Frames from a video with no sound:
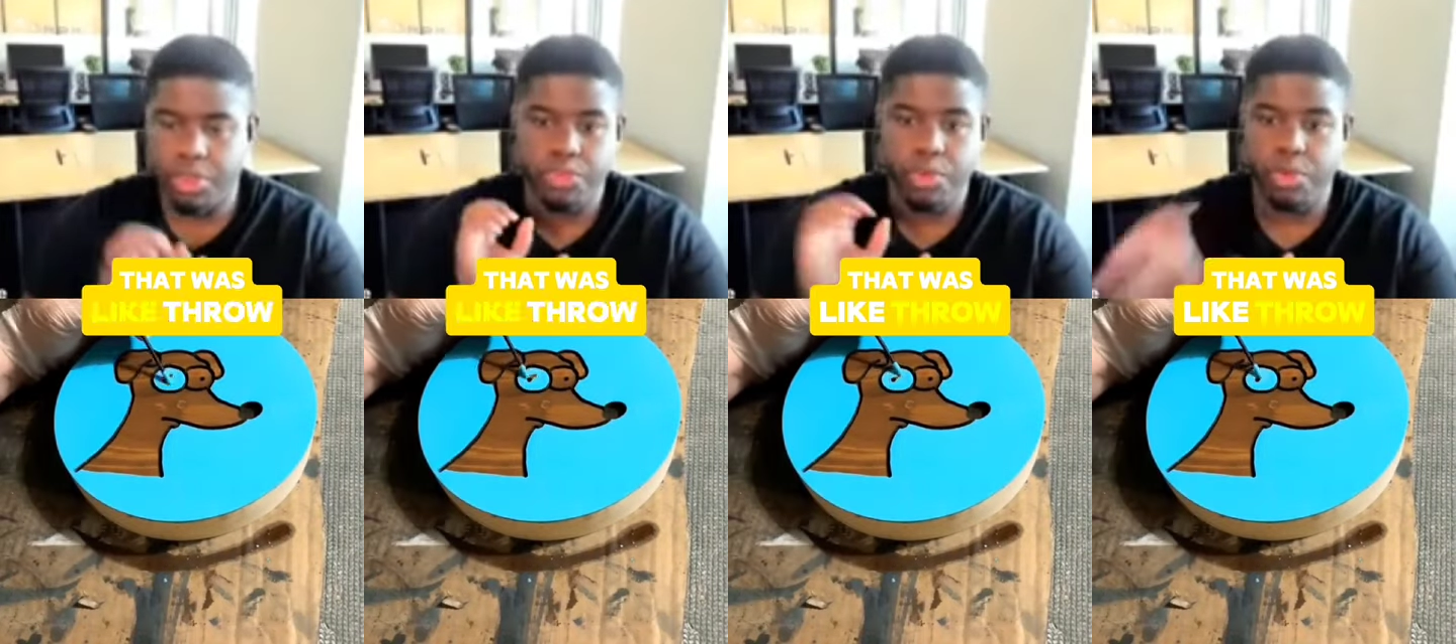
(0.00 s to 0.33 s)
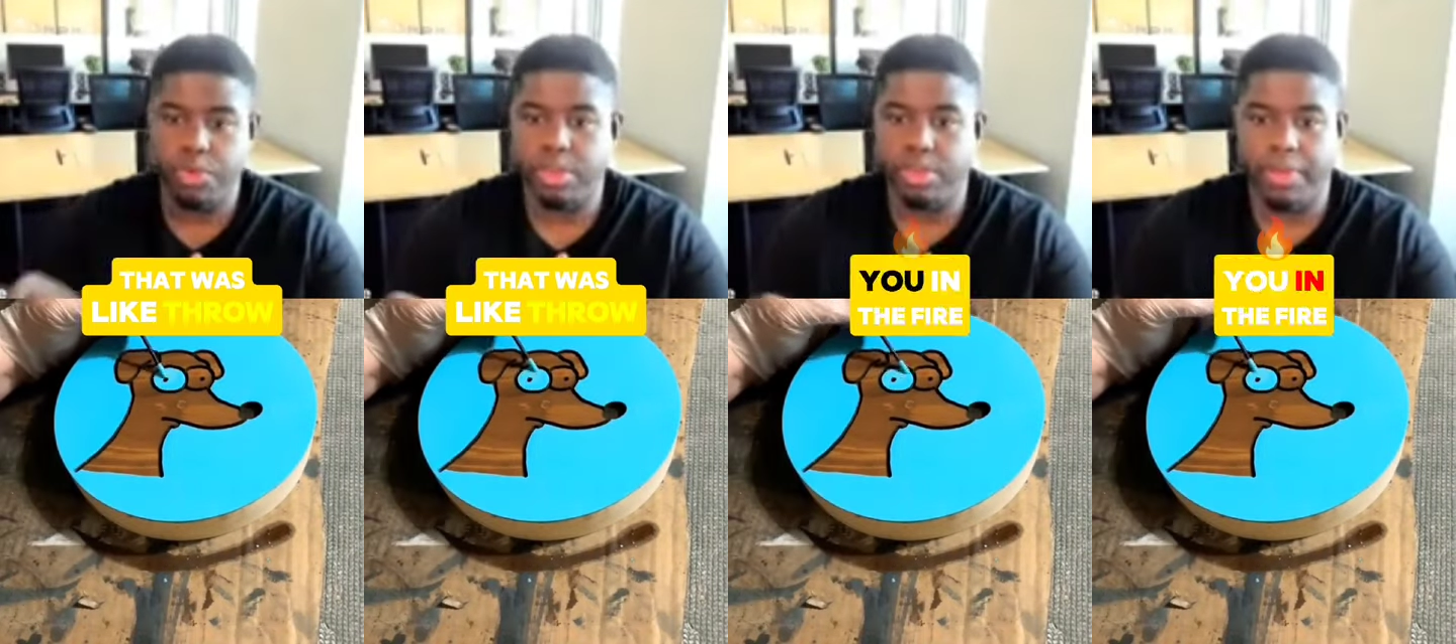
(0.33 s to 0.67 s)
throw
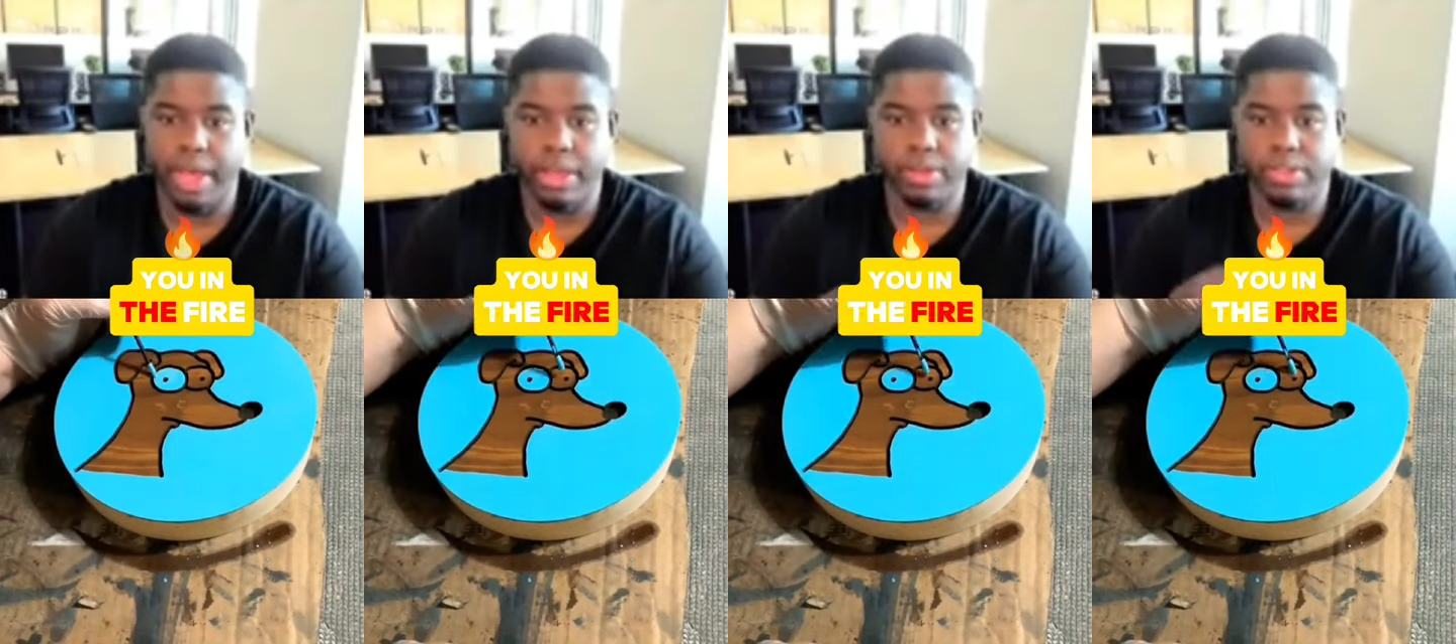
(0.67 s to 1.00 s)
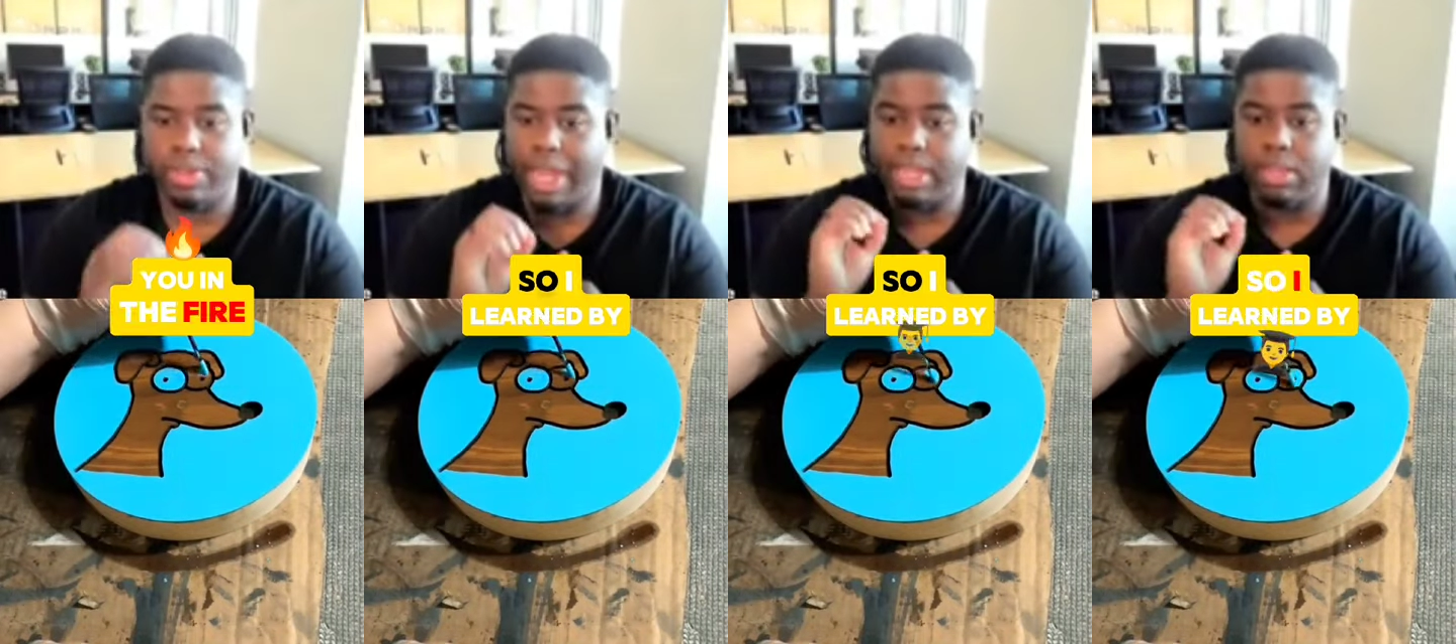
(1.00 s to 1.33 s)
you in the fire.
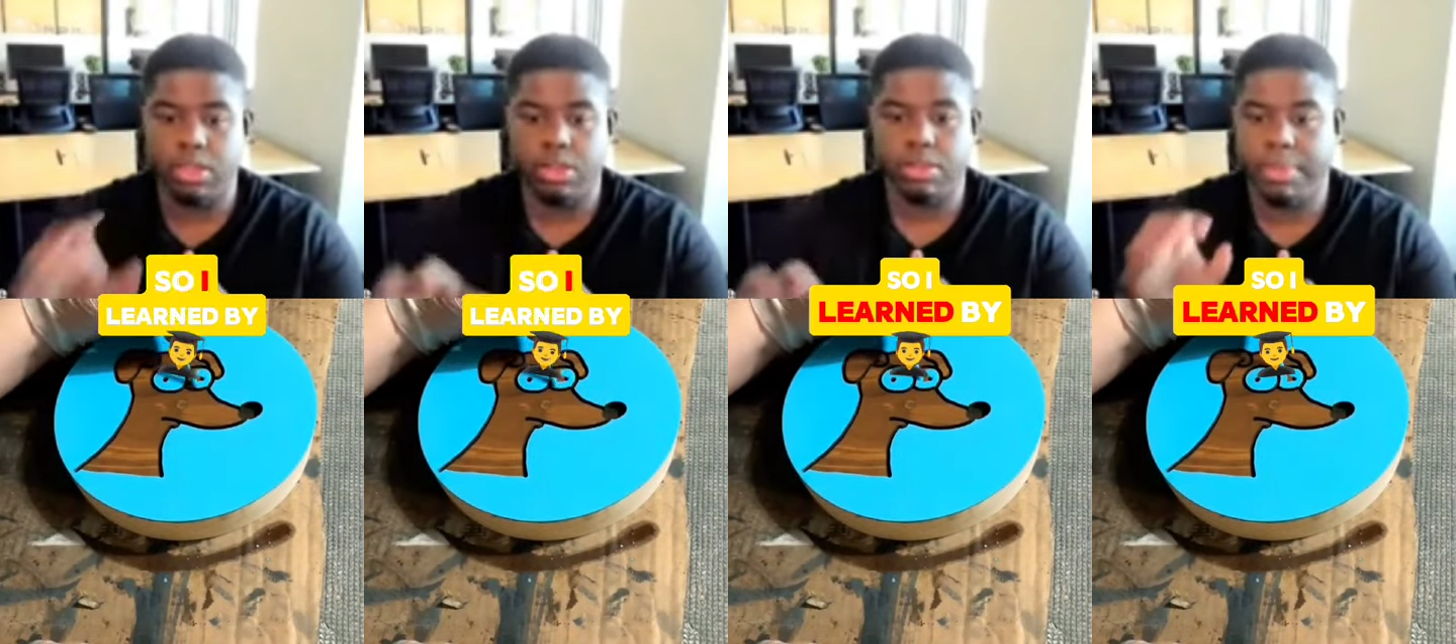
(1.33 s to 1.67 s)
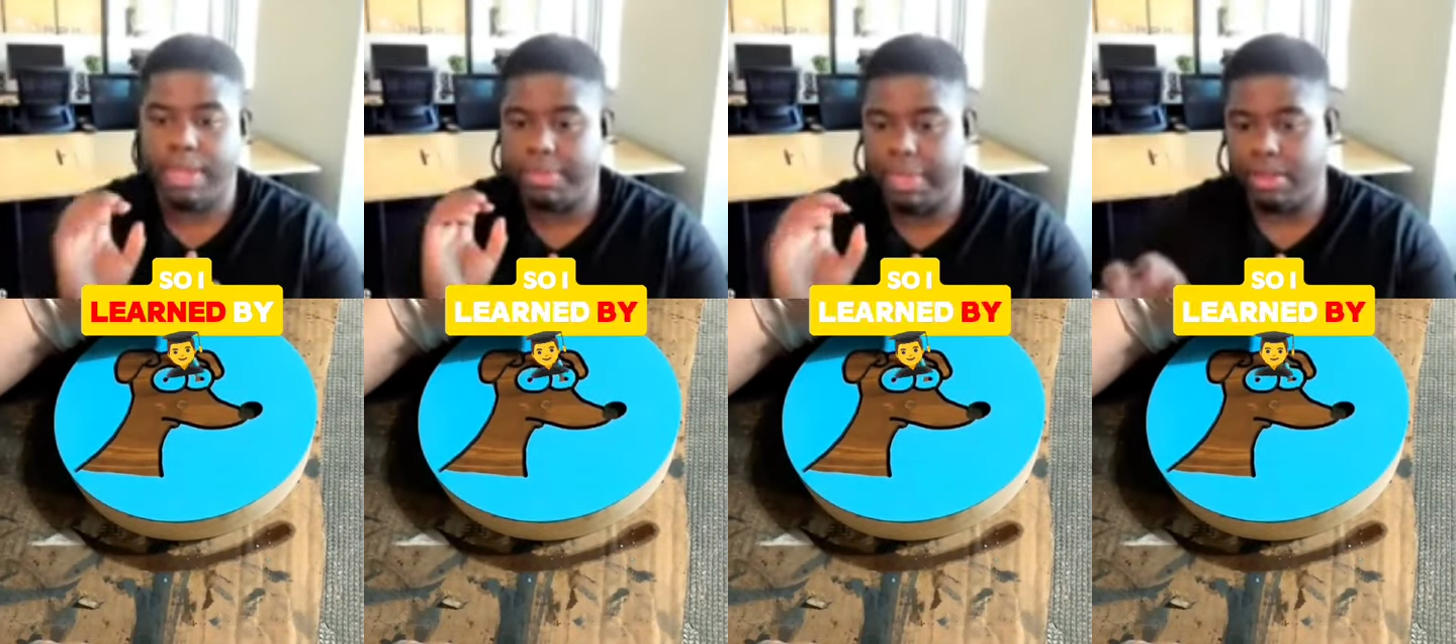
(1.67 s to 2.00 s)
So I learned
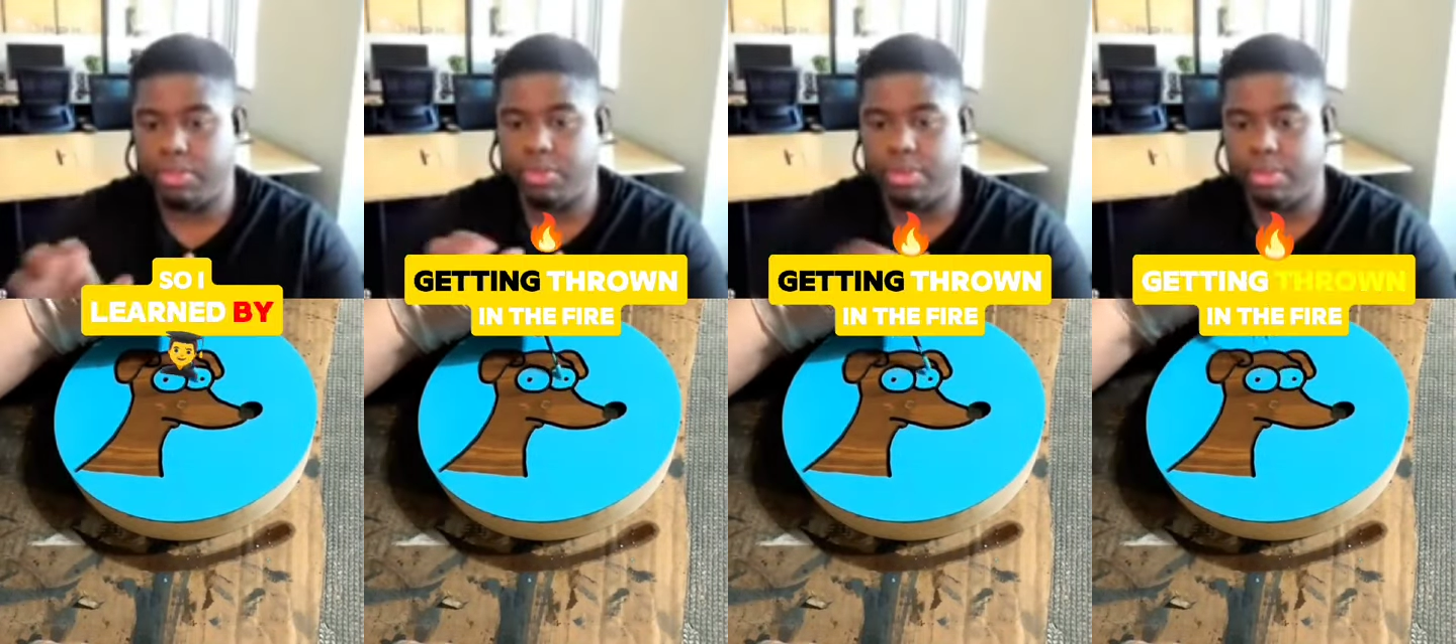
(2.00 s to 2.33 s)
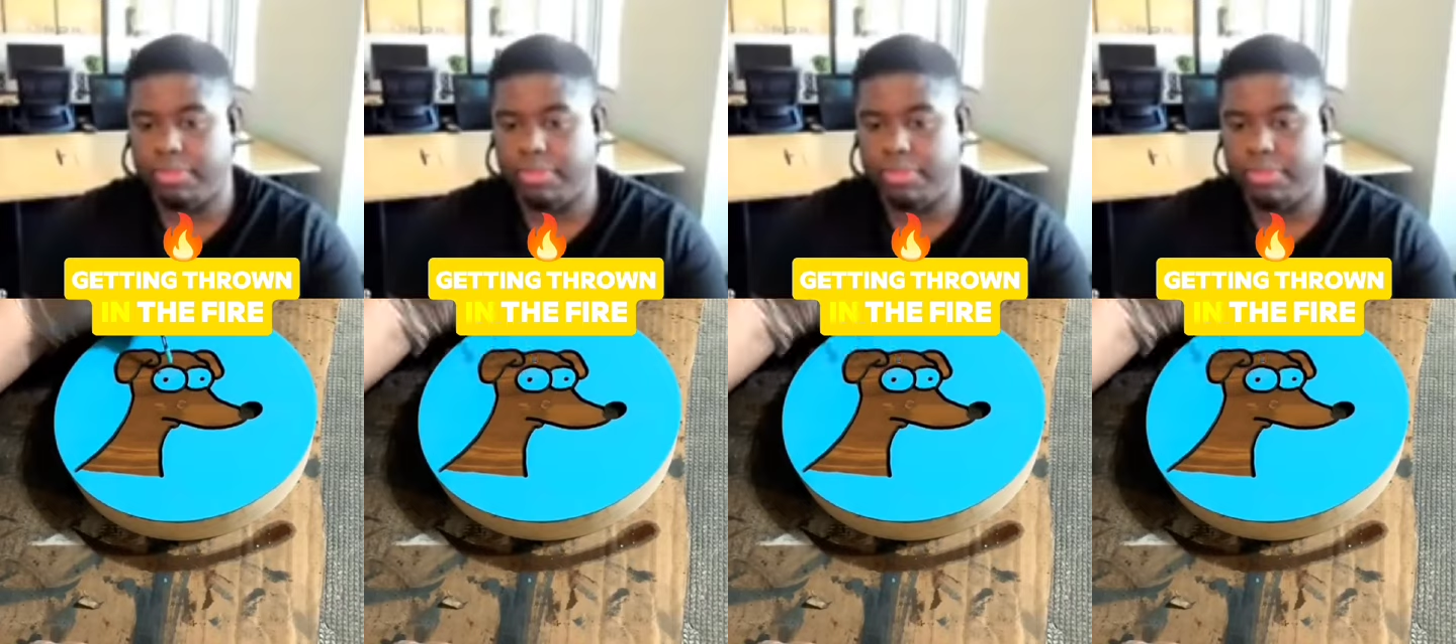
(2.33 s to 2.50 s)
by getting thrown in the